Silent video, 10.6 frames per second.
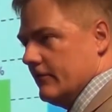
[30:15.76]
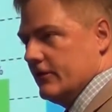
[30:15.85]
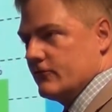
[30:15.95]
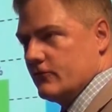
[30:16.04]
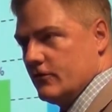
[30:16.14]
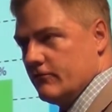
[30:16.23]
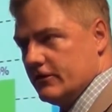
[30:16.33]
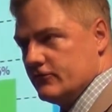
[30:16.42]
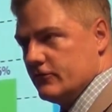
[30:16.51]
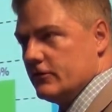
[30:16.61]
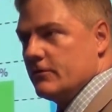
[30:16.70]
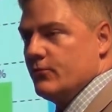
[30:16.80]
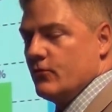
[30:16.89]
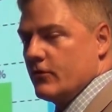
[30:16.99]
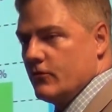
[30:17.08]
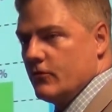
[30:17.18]
rich grow richer and the
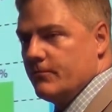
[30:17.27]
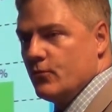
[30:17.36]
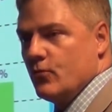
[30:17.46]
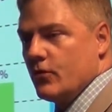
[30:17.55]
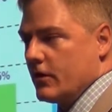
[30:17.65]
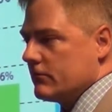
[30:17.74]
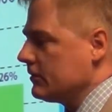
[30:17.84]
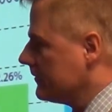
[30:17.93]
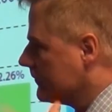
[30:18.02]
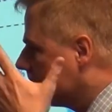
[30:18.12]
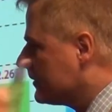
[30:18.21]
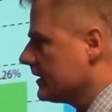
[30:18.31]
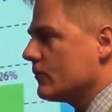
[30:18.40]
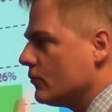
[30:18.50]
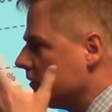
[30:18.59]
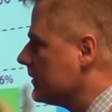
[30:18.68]
poor grow poor. I just hear
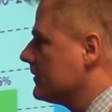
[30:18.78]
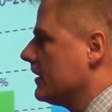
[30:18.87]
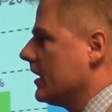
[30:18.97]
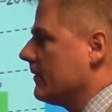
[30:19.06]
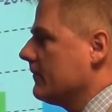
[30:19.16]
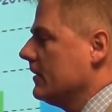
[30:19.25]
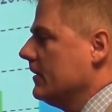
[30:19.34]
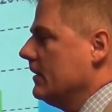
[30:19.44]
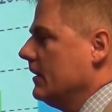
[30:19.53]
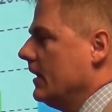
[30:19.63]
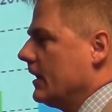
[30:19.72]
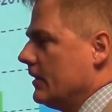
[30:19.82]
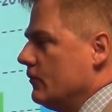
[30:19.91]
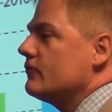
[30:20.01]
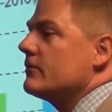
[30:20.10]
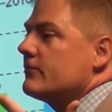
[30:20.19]
that all the time. And I
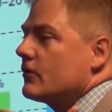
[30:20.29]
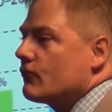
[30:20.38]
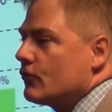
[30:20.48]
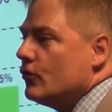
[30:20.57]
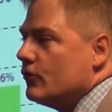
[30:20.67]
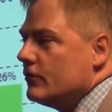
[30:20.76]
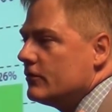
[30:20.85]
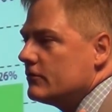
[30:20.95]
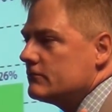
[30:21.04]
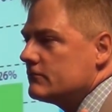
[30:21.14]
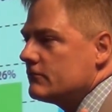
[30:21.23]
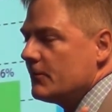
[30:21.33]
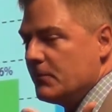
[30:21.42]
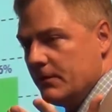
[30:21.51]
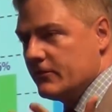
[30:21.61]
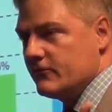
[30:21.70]
do something rude when
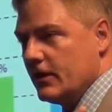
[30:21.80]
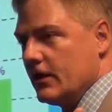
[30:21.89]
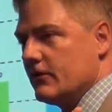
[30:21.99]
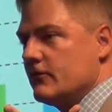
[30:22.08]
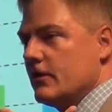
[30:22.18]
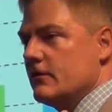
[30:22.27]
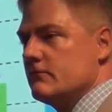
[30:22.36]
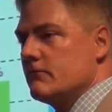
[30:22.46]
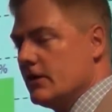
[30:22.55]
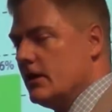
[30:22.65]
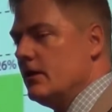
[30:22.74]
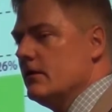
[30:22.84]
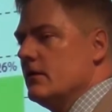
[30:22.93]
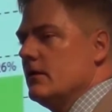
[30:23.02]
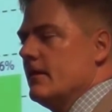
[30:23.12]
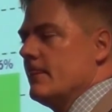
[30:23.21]
people say it. I say, really?
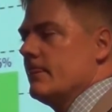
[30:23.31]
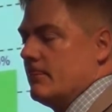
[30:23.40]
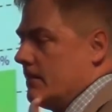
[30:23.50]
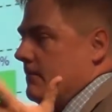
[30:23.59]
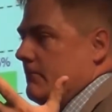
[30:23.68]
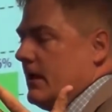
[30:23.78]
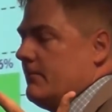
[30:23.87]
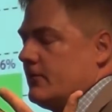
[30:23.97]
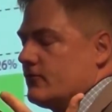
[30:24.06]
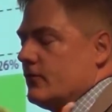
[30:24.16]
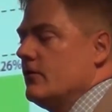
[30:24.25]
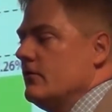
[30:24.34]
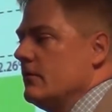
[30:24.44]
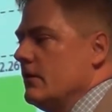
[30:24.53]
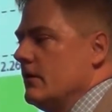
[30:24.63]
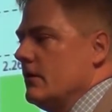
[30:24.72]
May be
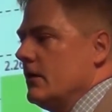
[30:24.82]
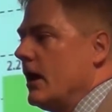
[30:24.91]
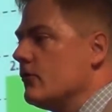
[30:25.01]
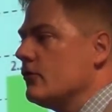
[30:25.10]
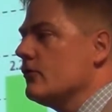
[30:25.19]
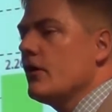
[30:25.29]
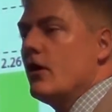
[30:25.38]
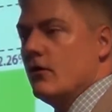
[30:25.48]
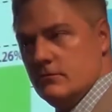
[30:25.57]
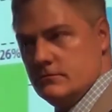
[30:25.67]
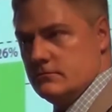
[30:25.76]
true. How do you know?